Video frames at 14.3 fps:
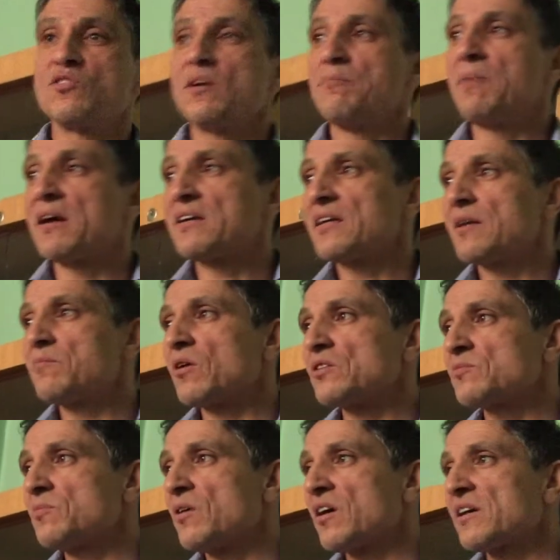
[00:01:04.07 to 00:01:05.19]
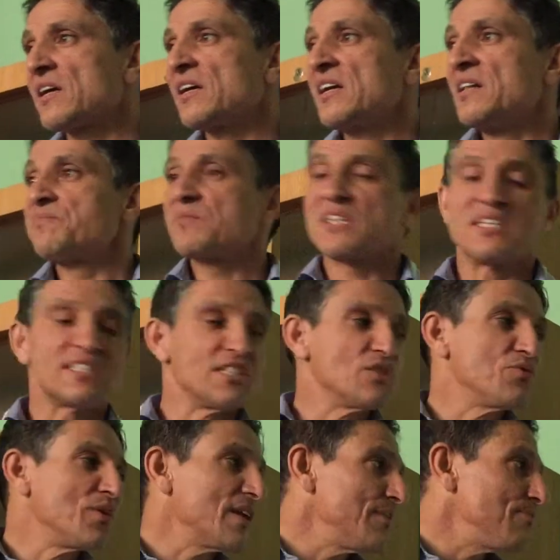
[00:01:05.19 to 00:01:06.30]
to the bundle branch block, it is
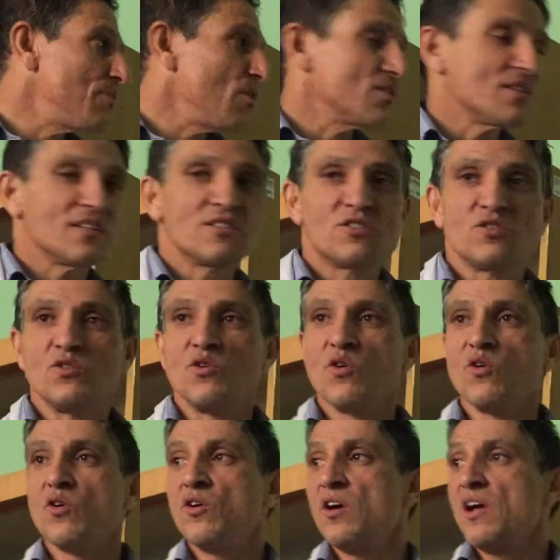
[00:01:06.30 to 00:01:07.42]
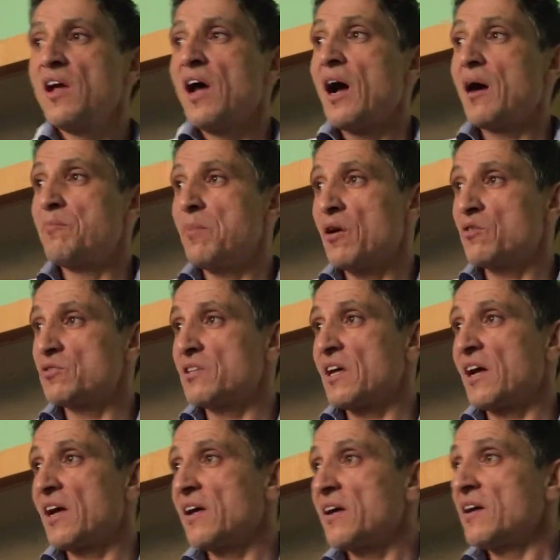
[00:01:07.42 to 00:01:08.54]
very important to know about the
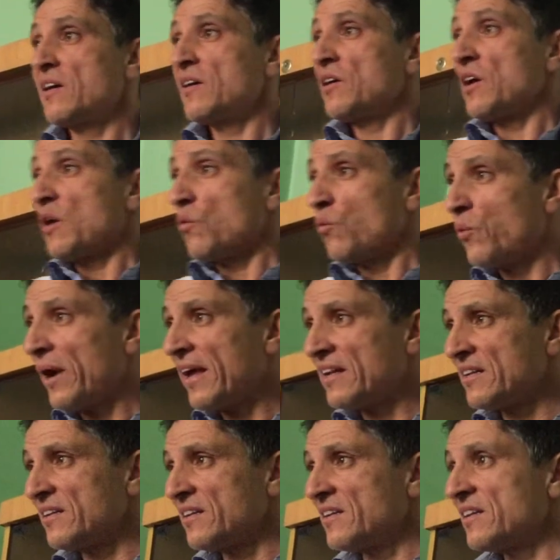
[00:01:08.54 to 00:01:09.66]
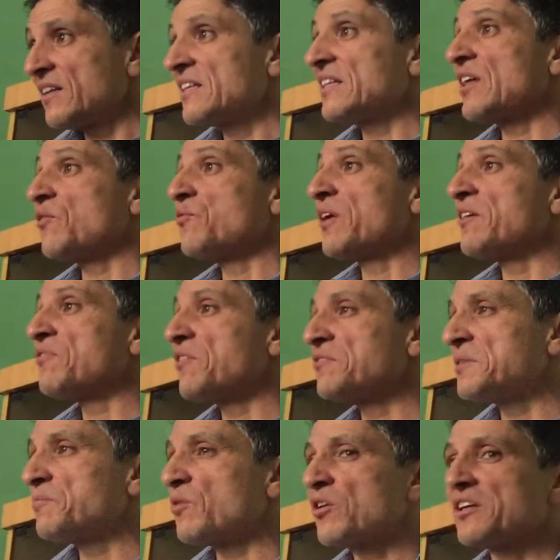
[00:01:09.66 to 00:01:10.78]
when the wave of
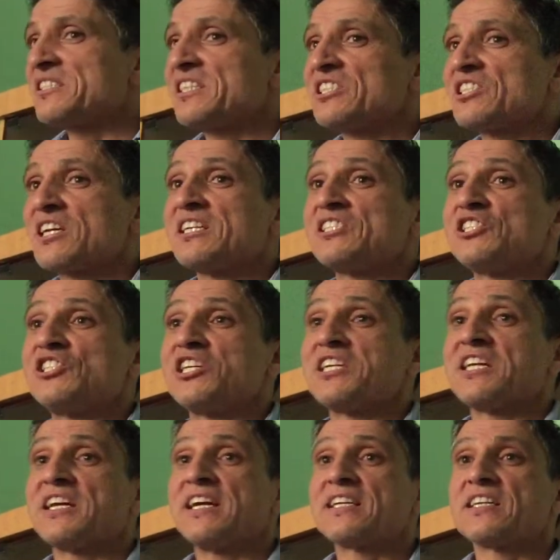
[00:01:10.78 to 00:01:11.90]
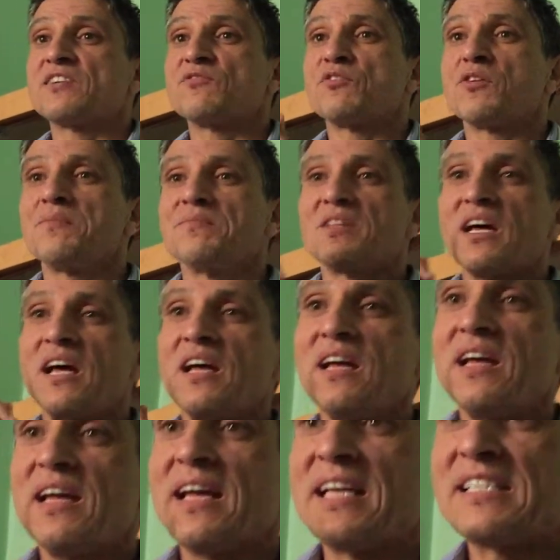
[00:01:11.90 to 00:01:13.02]
depolarization is generated from the
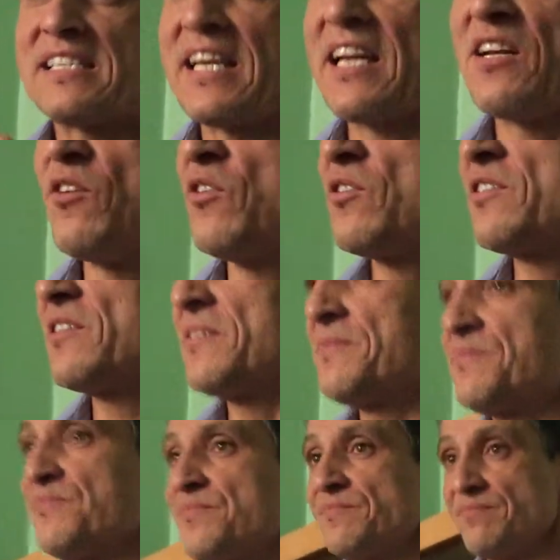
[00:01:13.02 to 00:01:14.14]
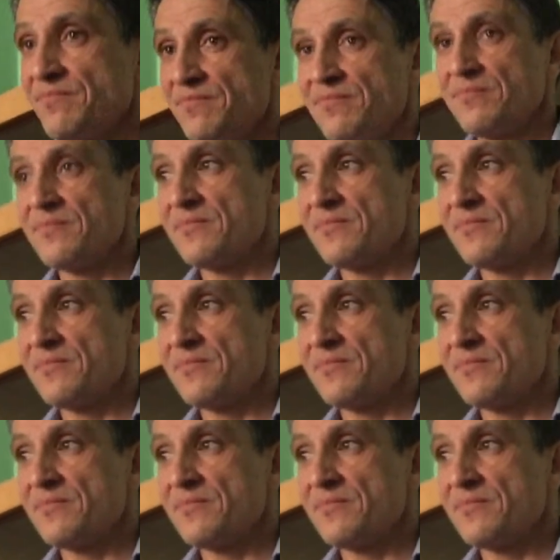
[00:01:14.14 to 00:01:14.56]
SA node. Hmm?